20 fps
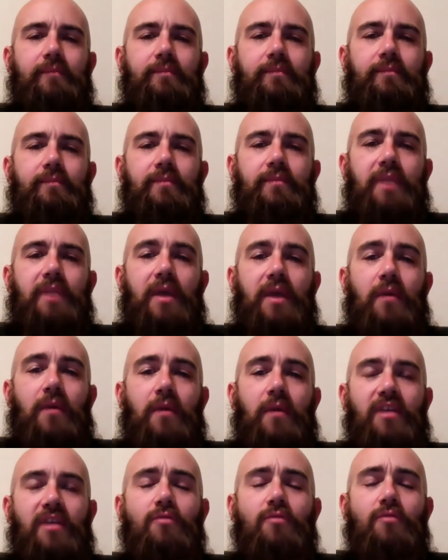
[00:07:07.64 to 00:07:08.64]
they
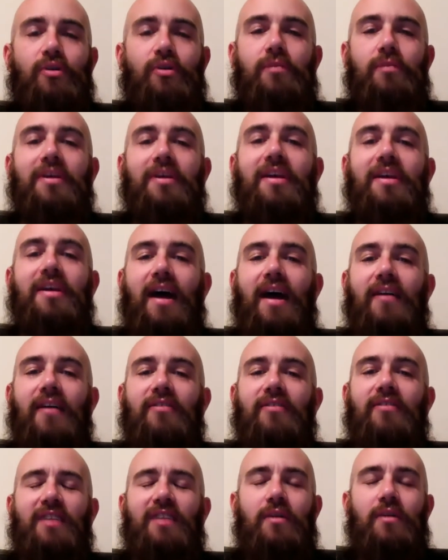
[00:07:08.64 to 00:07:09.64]
were pretty big guys.
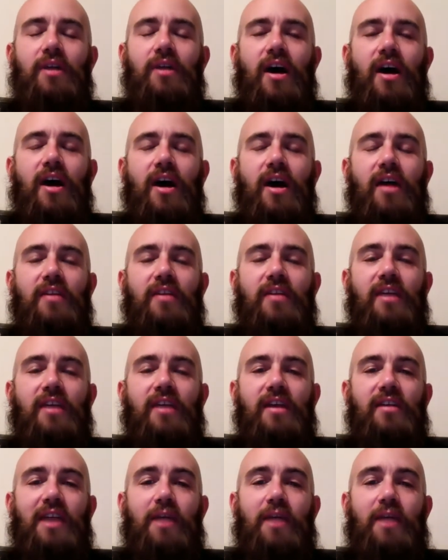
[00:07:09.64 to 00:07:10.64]
They were not,
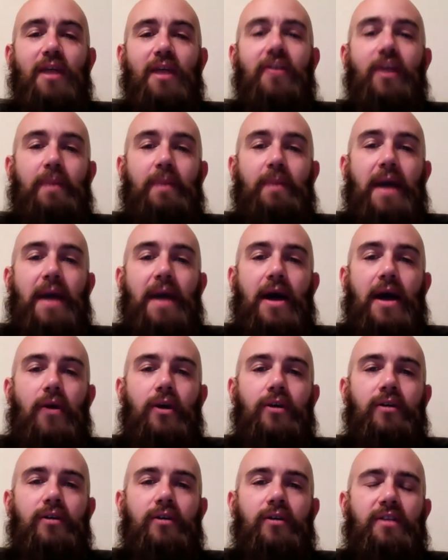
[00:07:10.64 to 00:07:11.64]
they ran a lot of
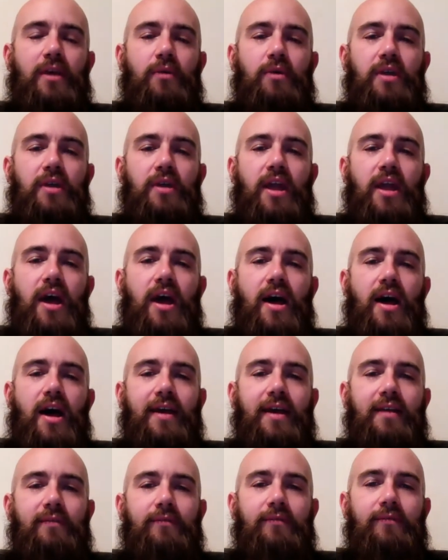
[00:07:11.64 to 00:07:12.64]
power. They
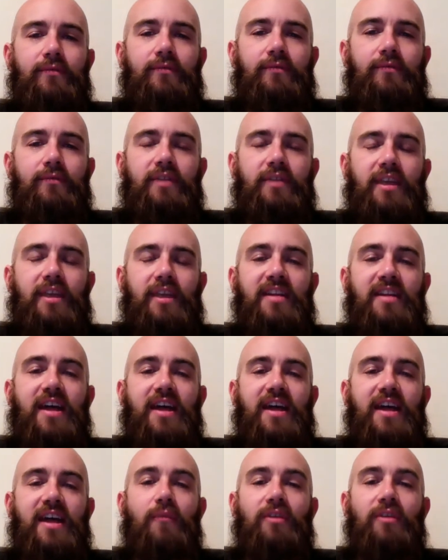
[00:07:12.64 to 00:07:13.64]
did not
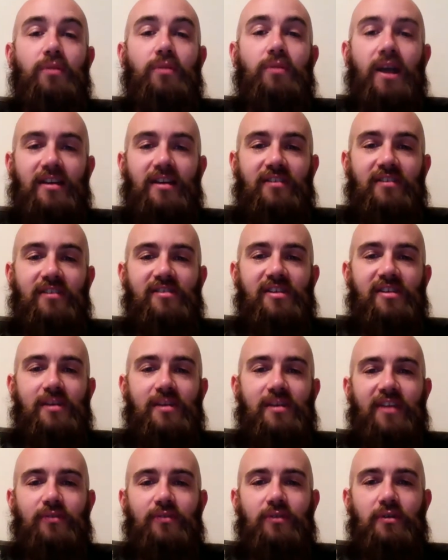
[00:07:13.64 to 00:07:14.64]
run zone blocking schemes,
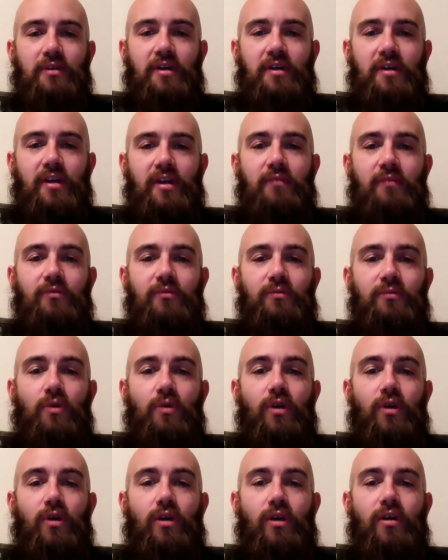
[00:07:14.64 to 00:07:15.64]
that sort of thing. It was
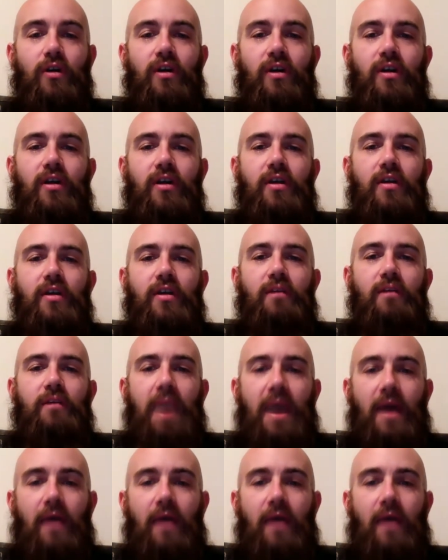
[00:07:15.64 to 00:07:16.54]
more power